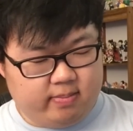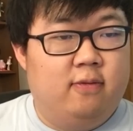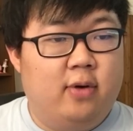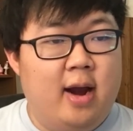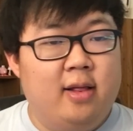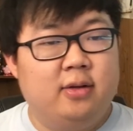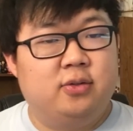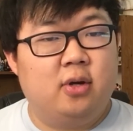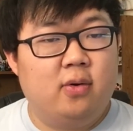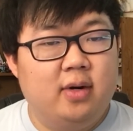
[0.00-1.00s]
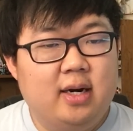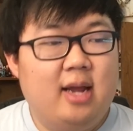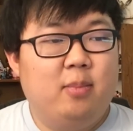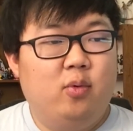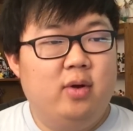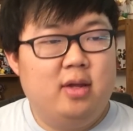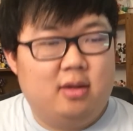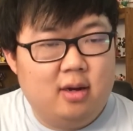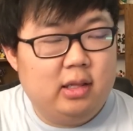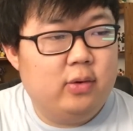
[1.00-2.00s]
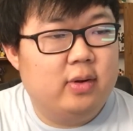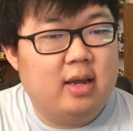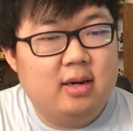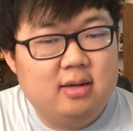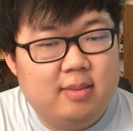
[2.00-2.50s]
For Alex, SungWon, and Anne-Marie. Hello again,